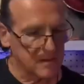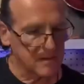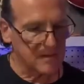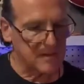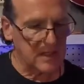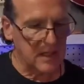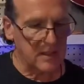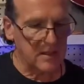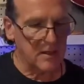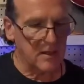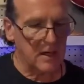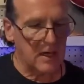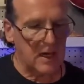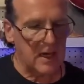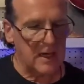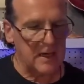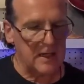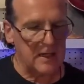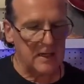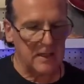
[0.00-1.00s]
Set your
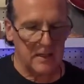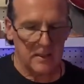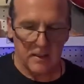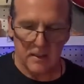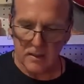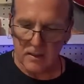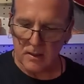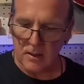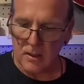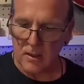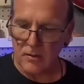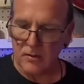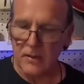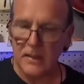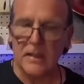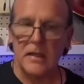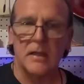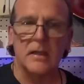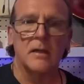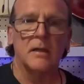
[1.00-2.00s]
high E, low
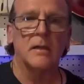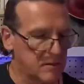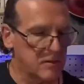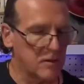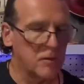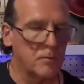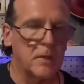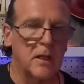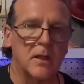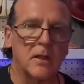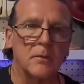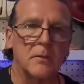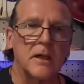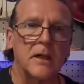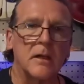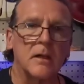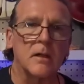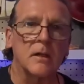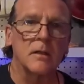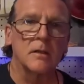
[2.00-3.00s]
E, 2
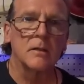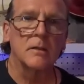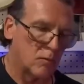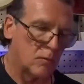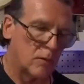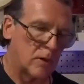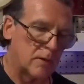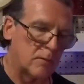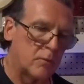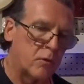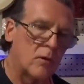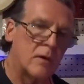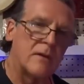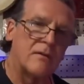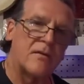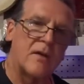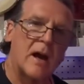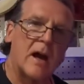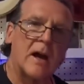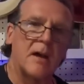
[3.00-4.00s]
millimeter,
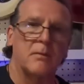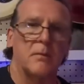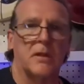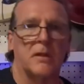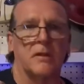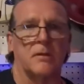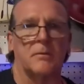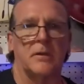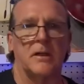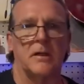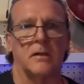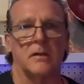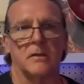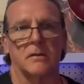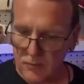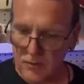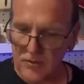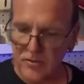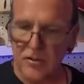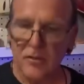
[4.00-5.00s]
1.5 millimeter.
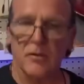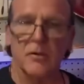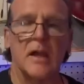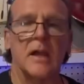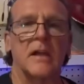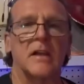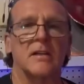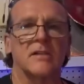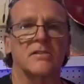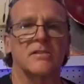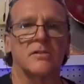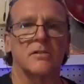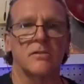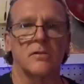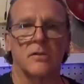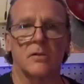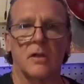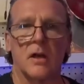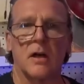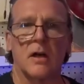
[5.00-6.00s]
Put your radius
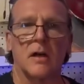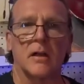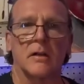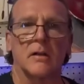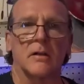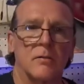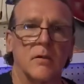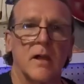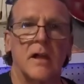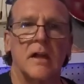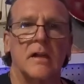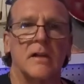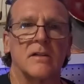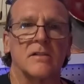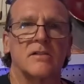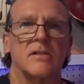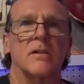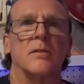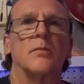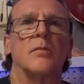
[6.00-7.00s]
tool on,
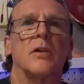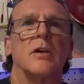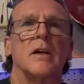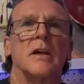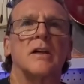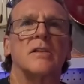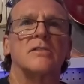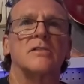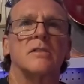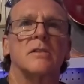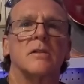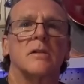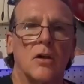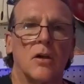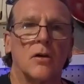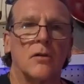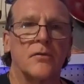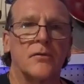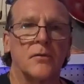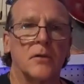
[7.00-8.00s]
radius your bridge,
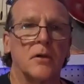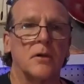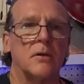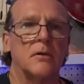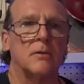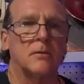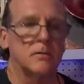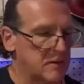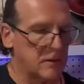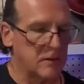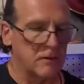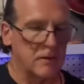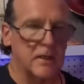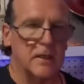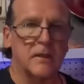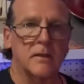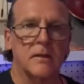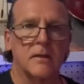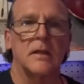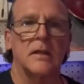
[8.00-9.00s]
go through, tune
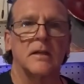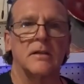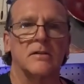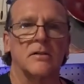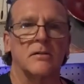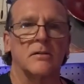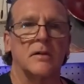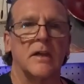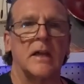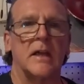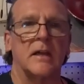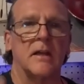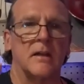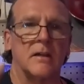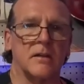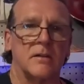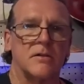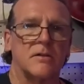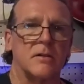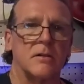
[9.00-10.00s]
it, intonate
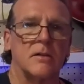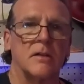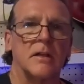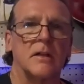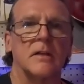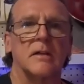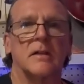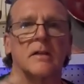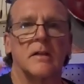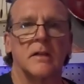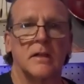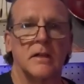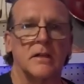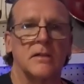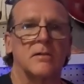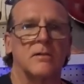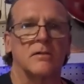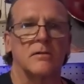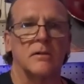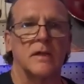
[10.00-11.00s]
it. Tune it,
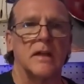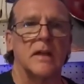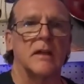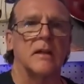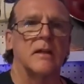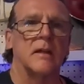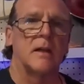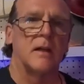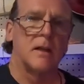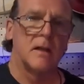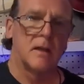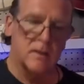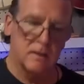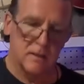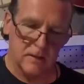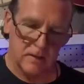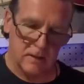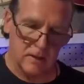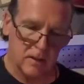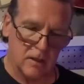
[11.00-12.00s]
intonate it.
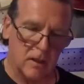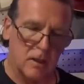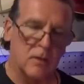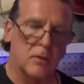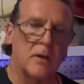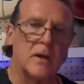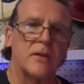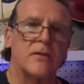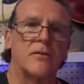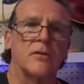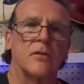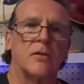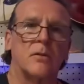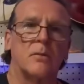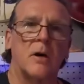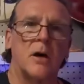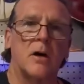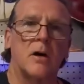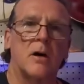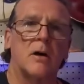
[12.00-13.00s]
Get all the way through
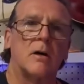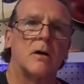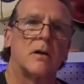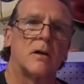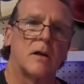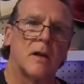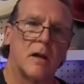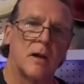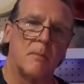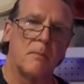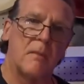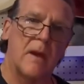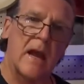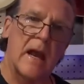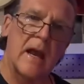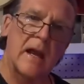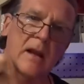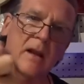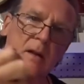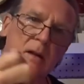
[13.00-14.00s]
them all, come
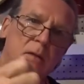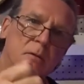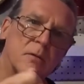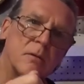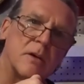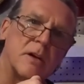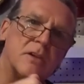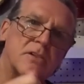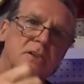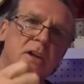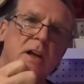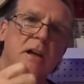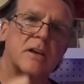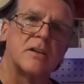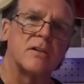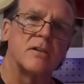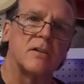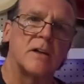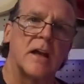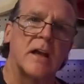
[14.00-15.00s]
back,
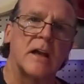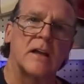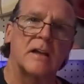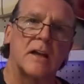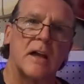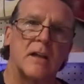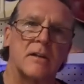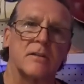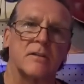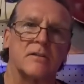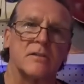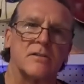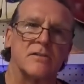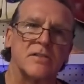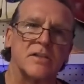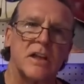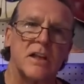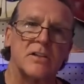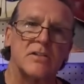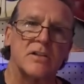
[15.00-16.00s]
recheck your neck now that there's
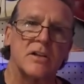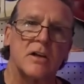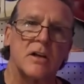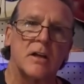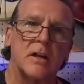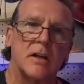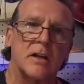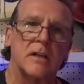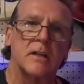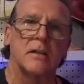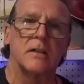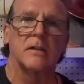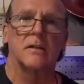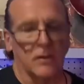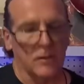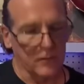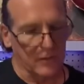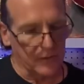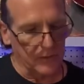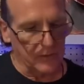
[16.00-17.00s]
tension on it,
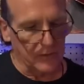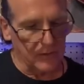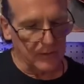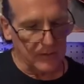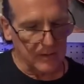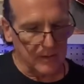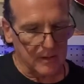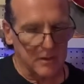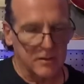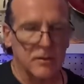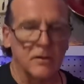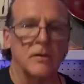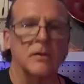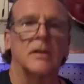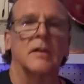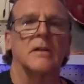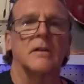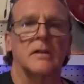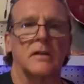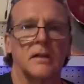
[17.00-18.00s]
go through and
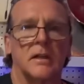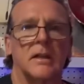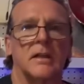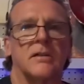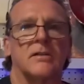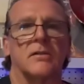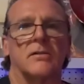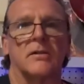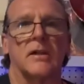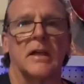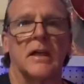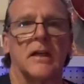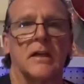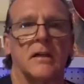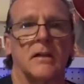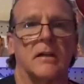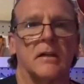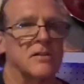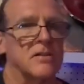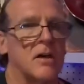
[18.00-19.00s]
tune it, intonate
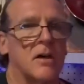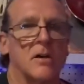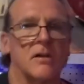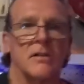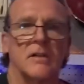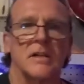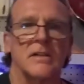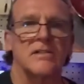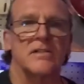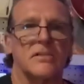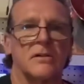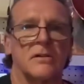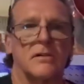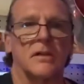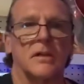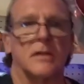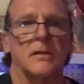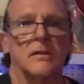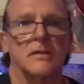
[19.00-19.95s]
it. That's all there is to it.